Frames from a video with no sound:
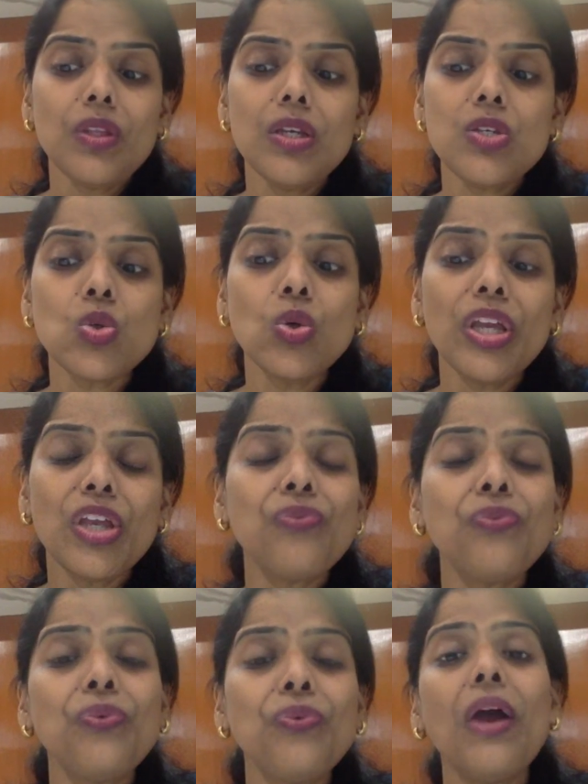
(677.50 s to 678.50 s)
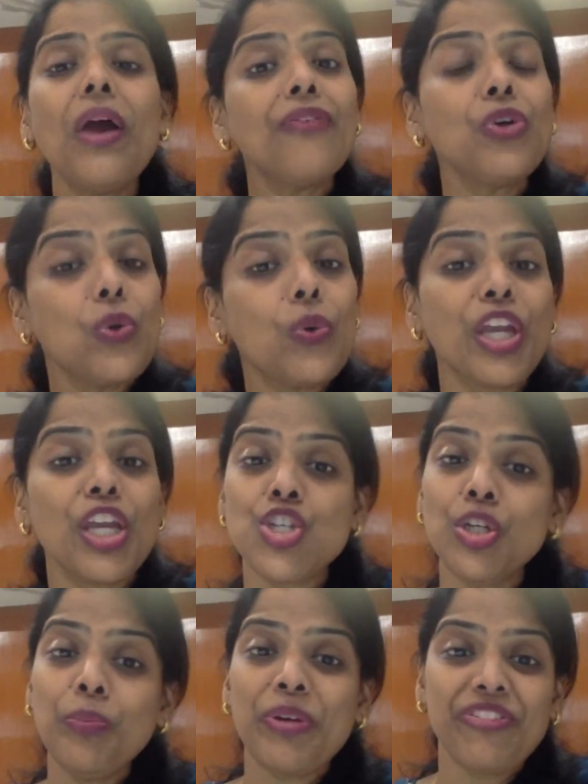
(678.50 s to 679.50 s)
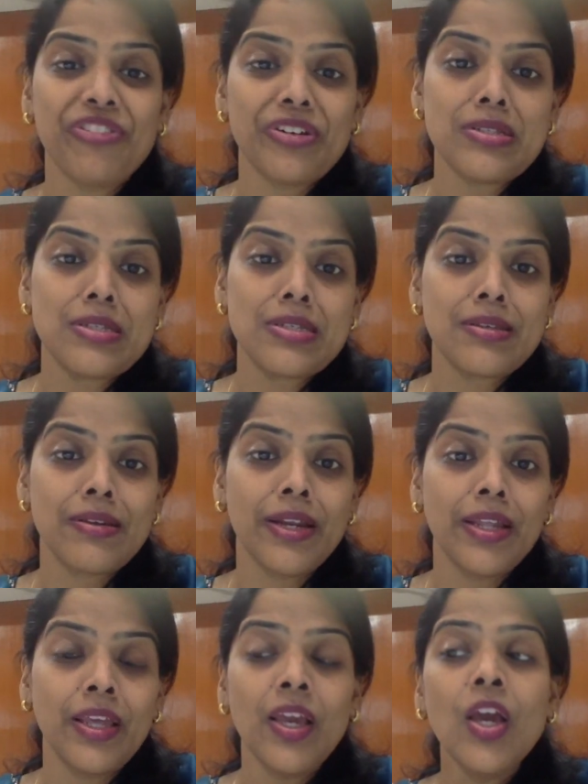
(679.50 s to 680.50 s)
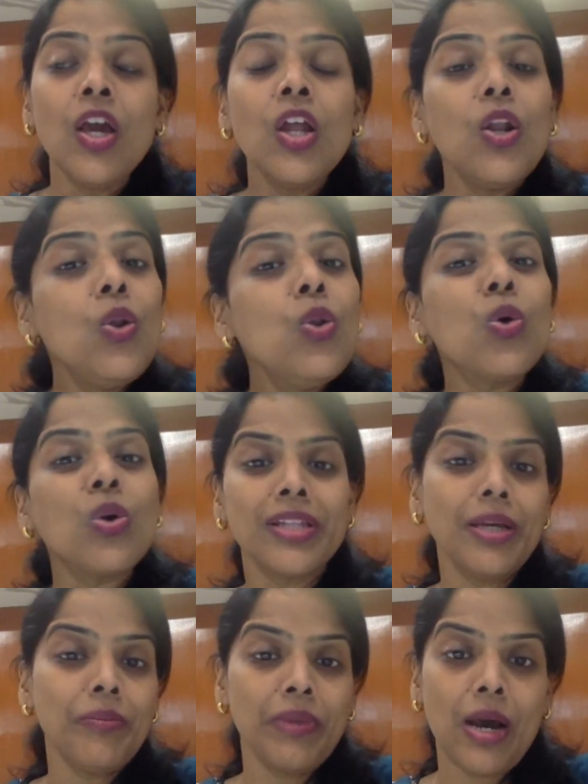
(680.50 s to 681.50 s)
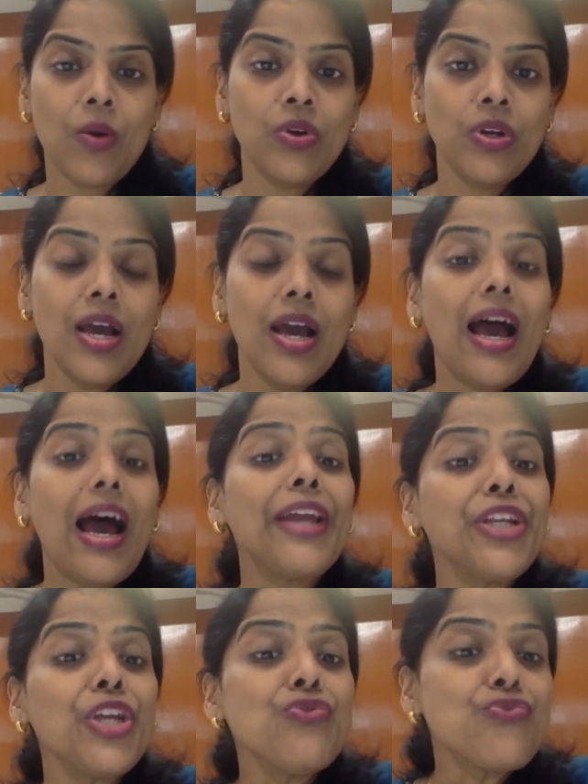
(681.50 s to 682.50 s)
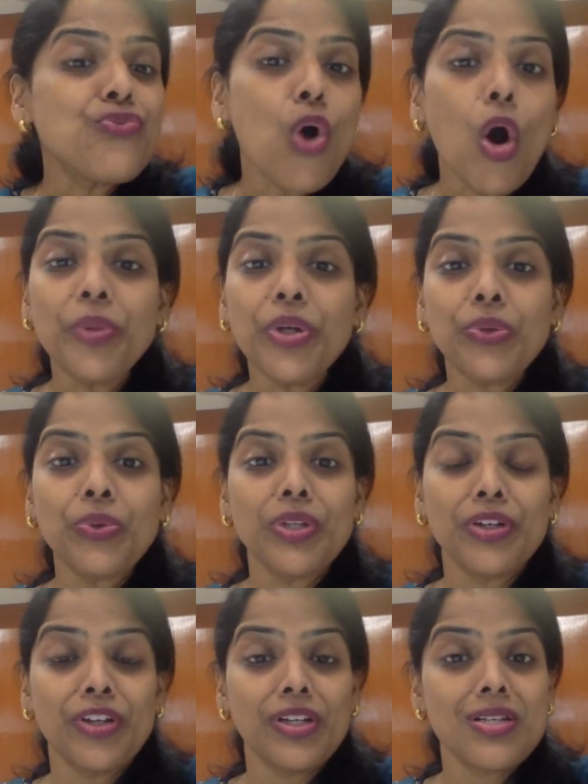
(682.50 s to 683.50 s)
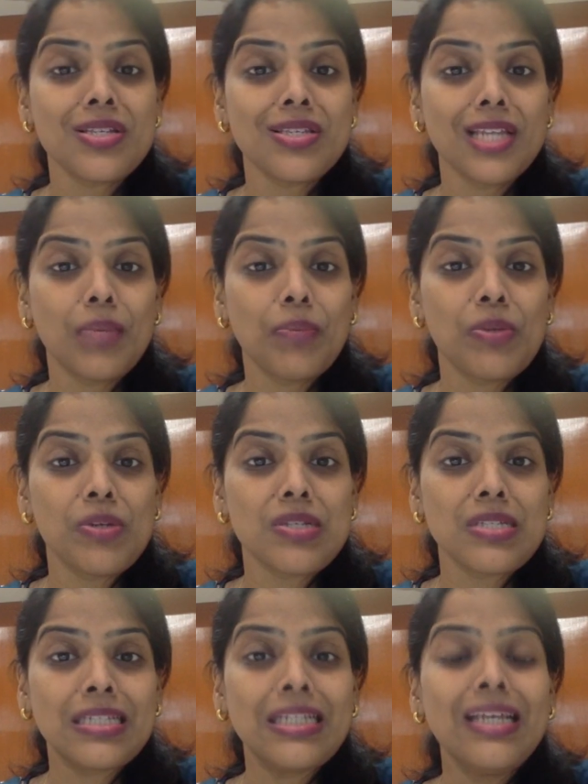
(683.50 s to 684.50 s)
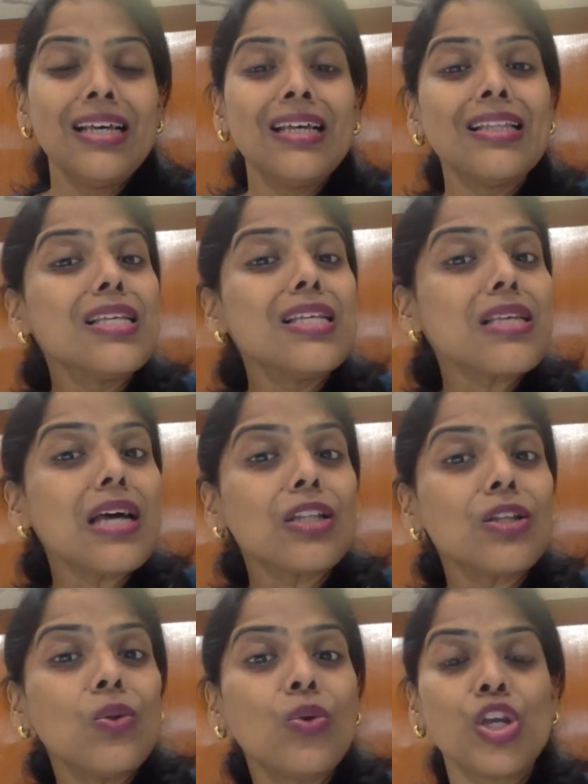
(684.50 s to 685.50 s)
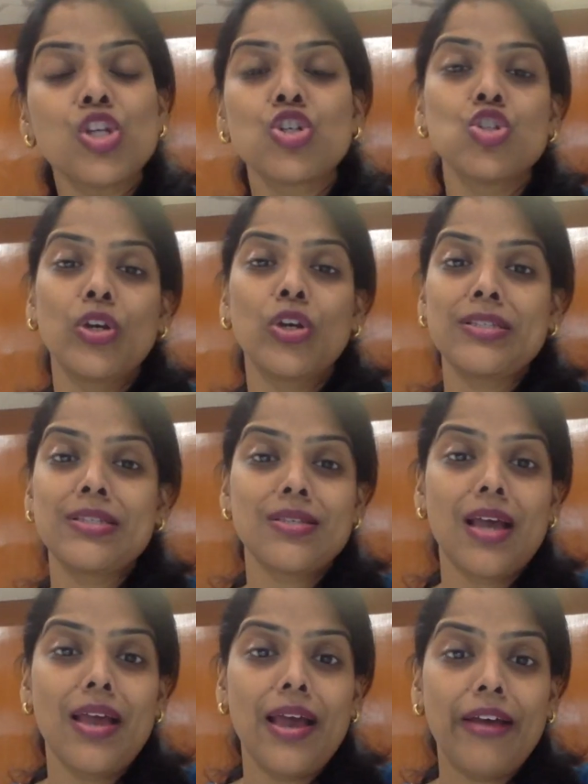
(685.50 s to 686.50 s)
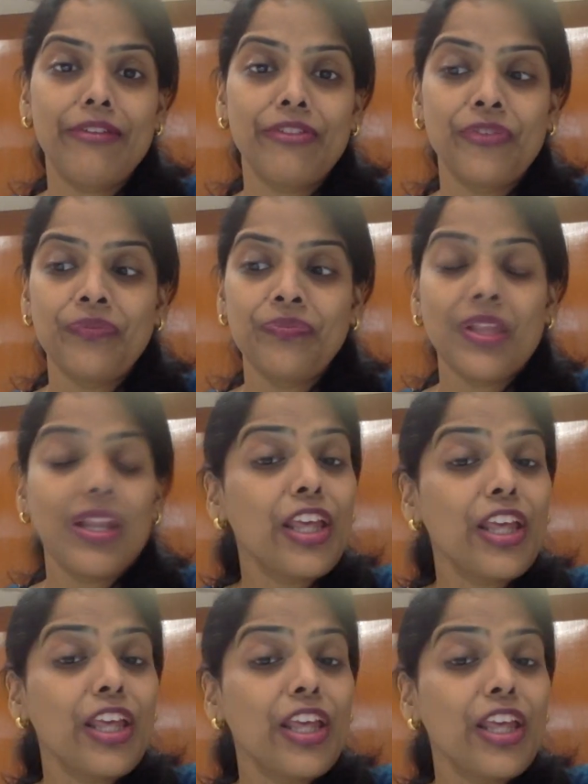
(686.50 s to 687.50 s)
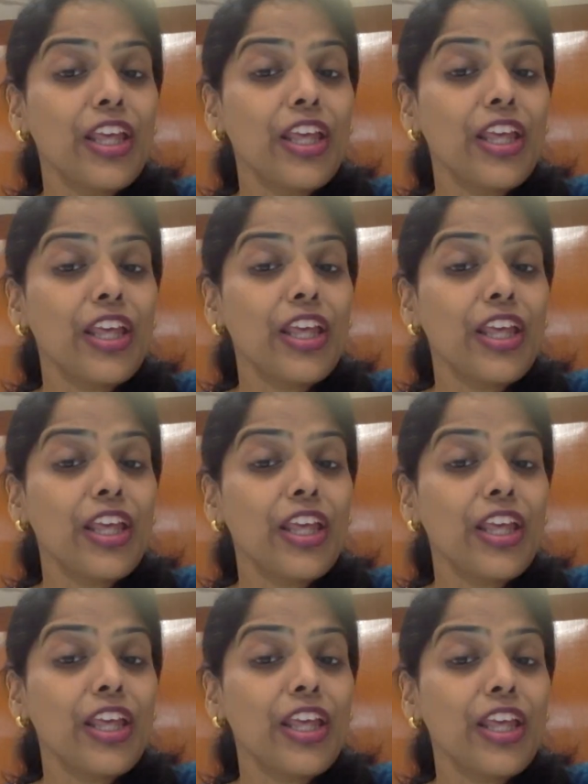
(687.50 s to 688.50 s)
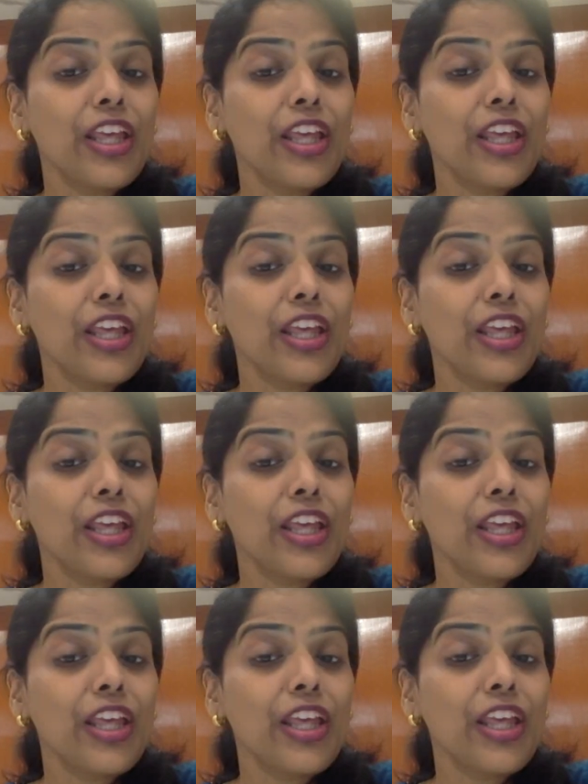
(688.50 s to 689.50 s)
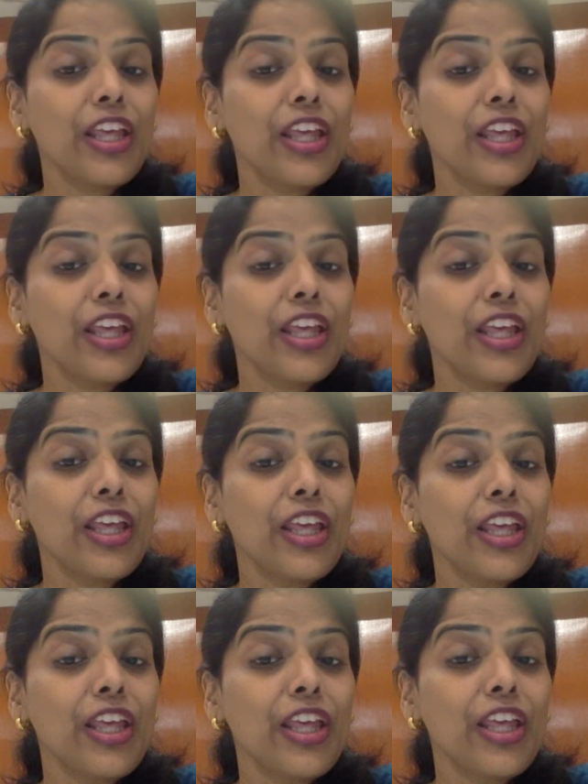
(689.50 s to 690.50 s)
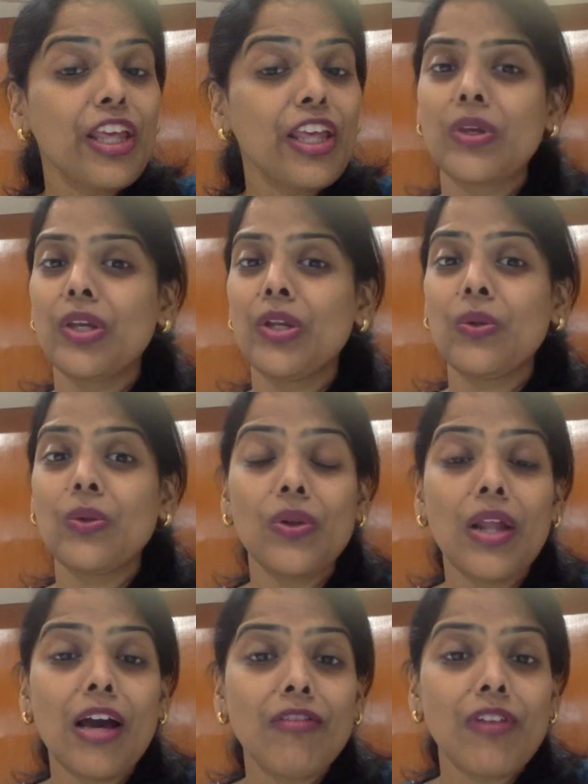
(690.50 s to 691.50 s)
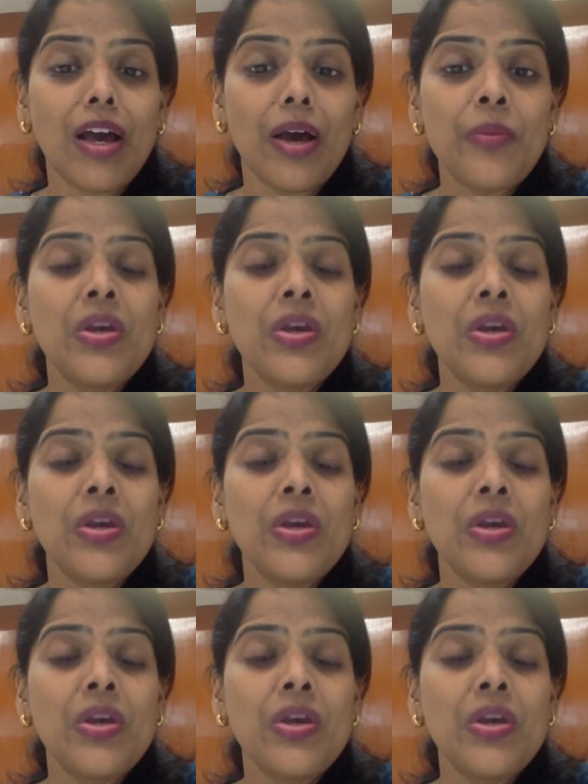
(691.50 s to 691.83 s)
So if you have your location preferences ready, note them down and inform it to the real estate person. These are the location choices I have. Like if you are looking into Mulshi, you're looking in Pauna, you're looking into Lonavla,